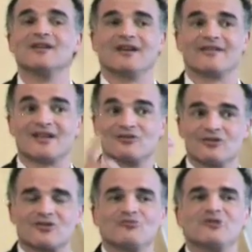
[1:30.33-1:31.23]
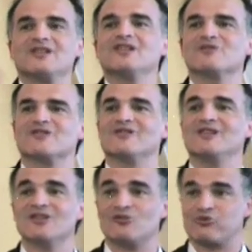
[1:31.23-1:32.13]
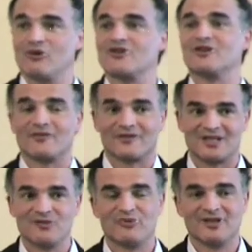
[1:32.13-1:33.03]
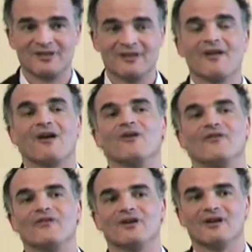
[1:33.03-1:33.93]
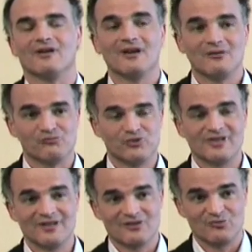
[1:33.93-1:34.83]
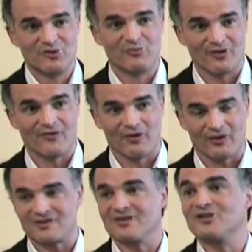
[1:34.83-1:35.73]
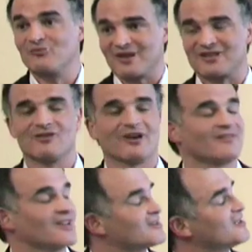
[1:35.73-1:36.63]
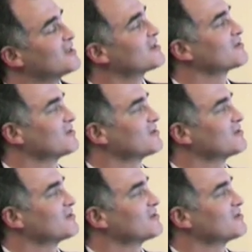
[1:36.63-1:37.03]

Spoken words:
And that goes completely with the lean approach of putting the people first, and in particular, in that case,